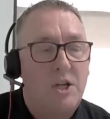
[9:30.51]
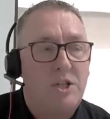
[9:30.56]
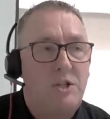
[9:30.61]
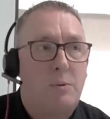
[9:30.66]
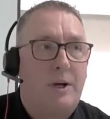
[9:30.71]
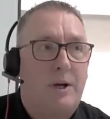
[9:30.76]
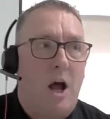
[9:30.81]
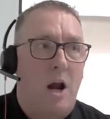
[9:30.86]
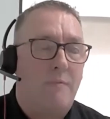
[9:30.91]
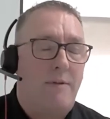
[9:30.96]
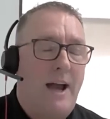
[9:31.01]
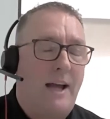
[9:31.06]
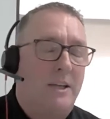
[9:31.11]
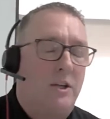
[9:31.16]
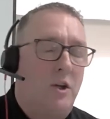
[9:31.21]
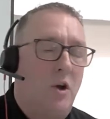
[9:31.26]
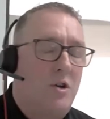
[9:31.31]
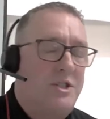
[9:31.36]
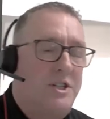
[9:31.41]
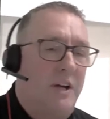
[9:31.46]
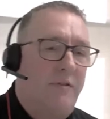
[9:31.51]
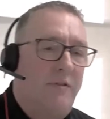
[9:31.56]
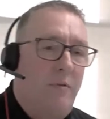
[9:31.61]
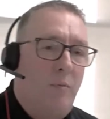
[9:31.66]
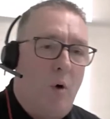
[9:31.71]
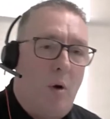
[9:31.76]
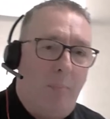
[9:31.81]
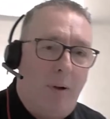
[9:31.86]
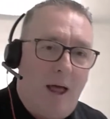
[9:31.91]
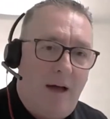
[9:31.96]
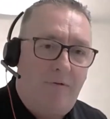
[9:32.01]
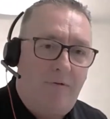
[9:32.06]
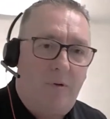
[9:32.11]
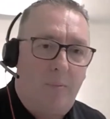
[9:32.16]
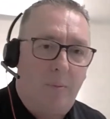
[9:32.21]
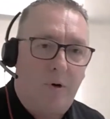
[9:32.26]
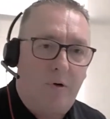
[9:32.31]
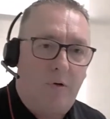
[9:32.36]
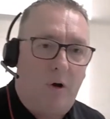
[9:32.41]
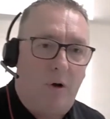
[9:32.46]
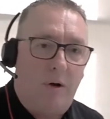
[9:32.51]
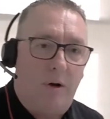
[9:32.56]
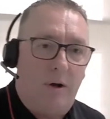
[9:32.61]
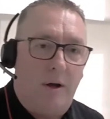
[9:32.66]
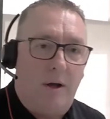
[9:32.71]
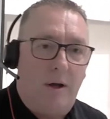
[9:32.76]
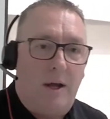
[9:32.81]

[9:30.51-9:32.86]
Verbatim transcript: So we're kind of agnostic from what platform you're on.